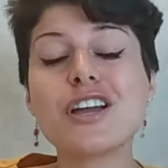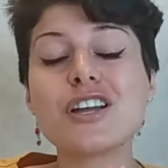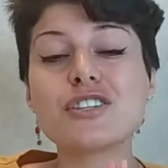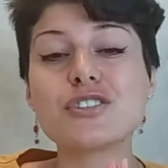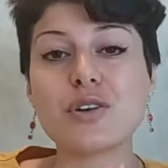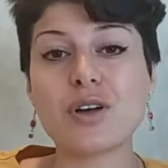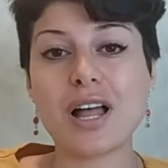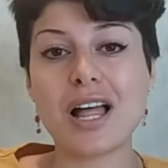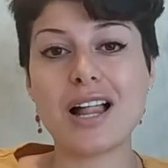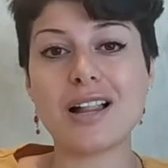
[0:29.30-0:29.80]

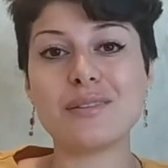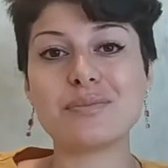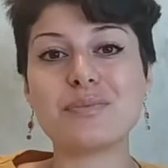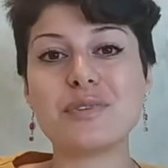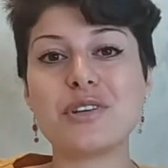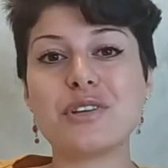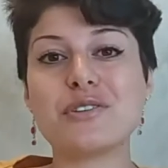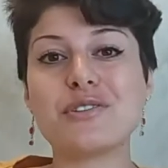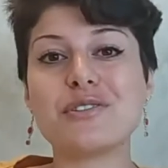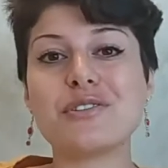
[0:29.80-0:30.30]
to help
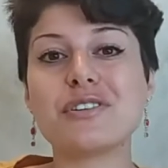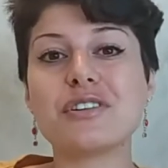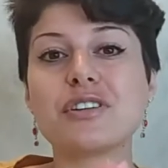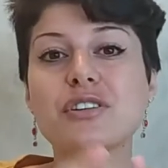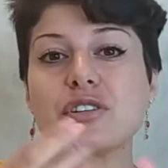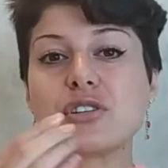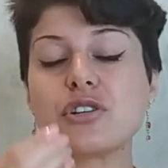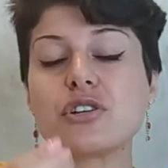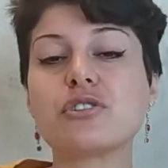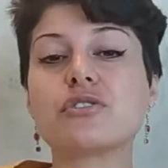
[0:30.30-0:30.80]
you
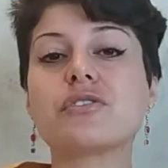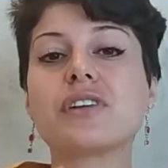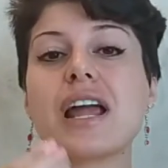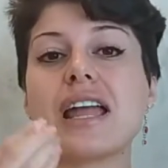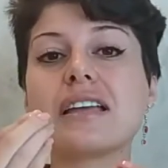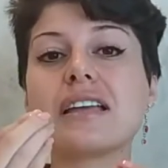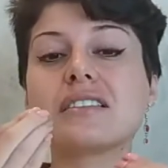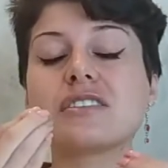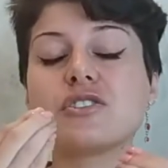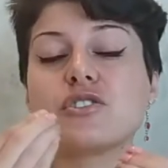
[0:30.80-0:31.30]

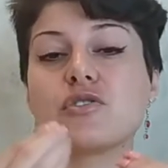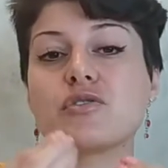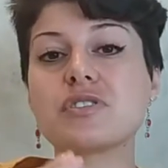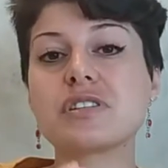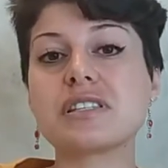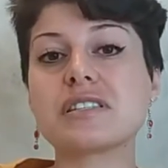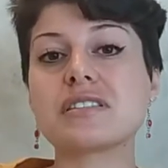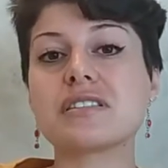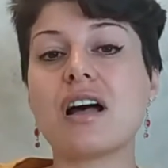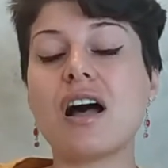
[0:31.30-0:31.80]
curate your
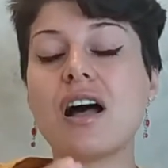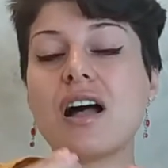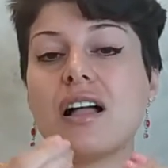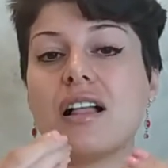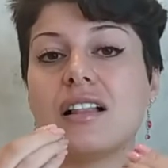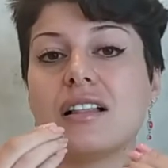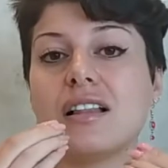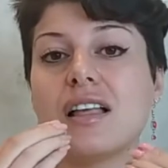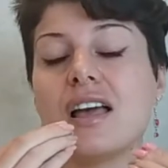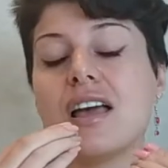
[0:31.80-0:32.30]

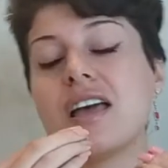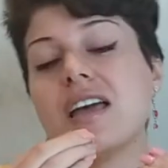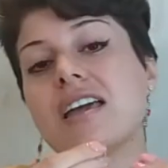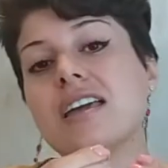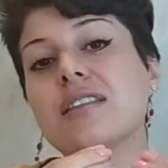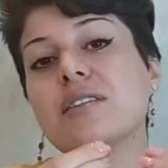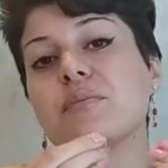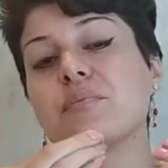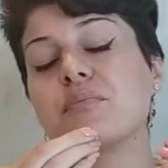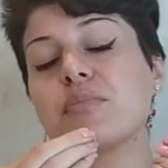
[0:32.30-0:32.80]
style
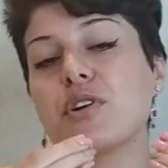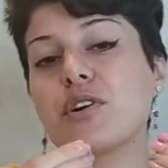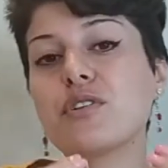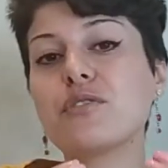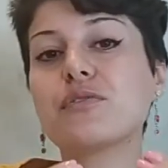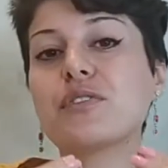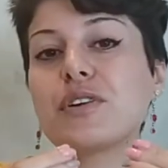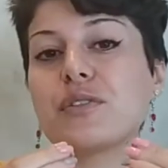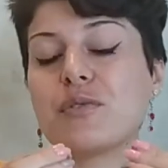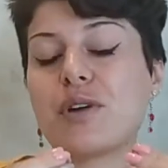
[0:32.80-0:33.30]
in the
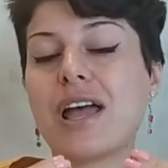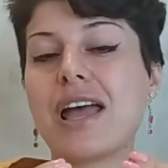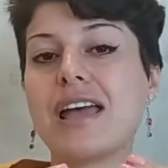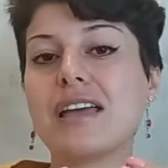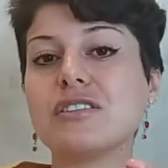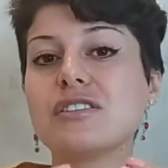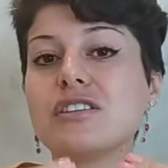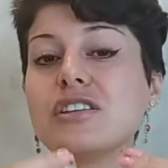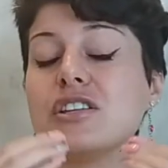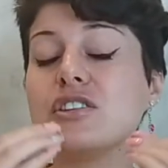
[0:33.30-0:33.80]
perfect
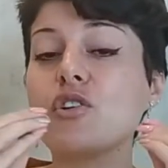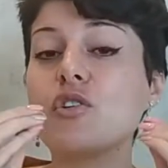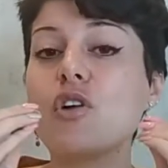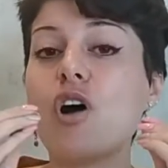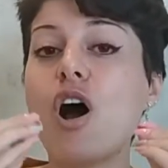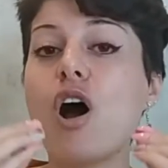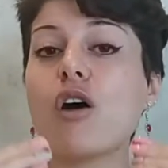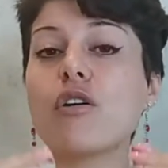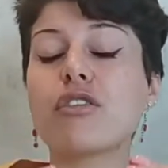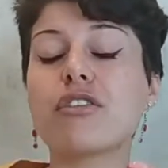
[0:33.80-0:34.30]
way, in your
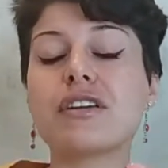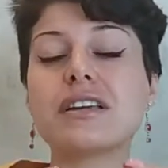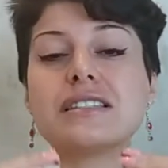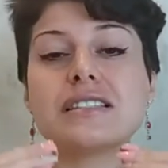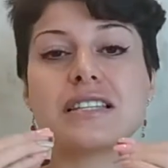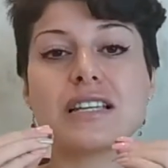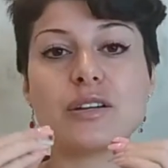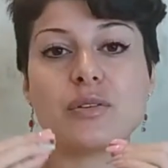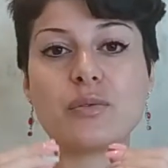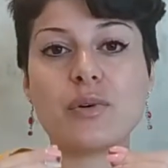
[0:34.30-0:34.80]

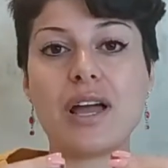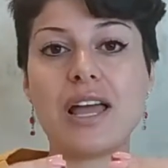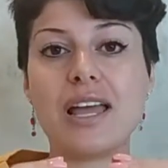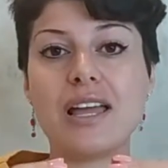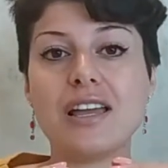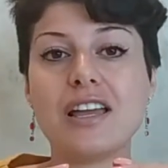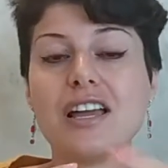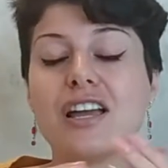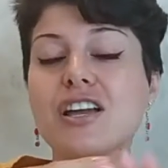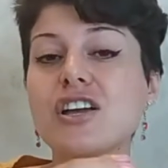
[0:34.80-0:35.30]
authentic way,
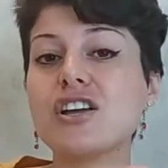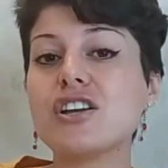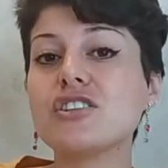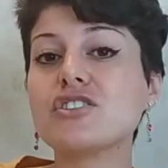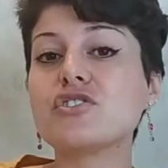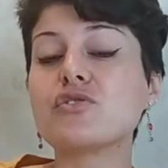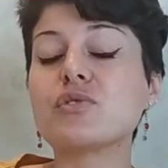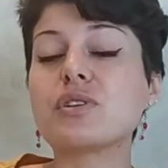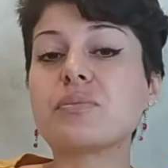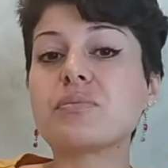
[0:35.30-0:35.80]

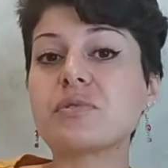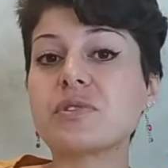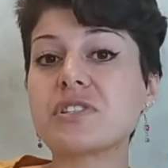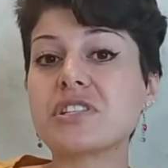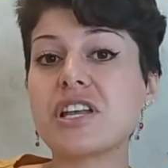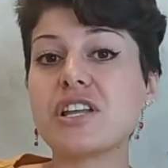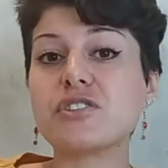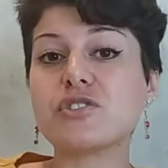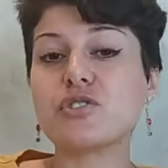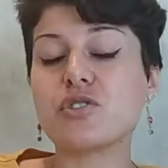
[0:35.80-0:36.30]
to
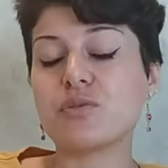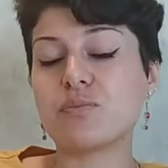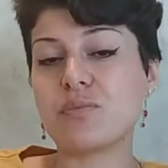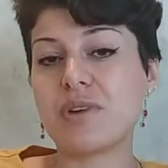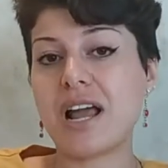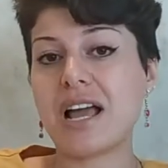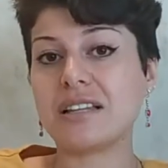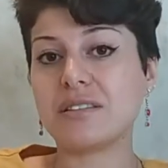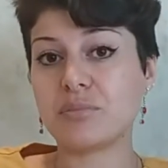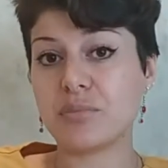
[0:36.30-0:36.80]
represent your
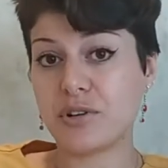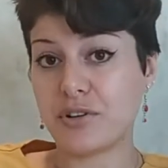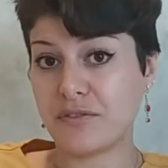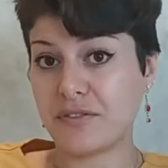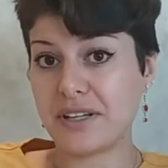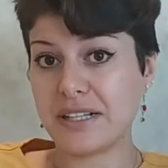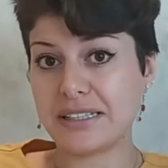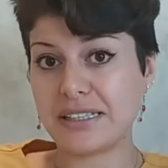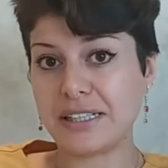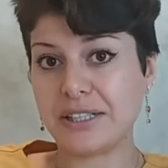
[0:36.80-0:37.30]
brand
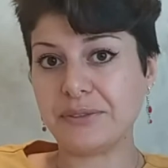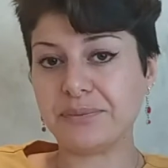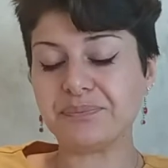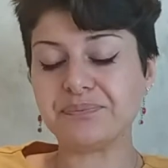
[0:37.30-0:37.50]
perfectly.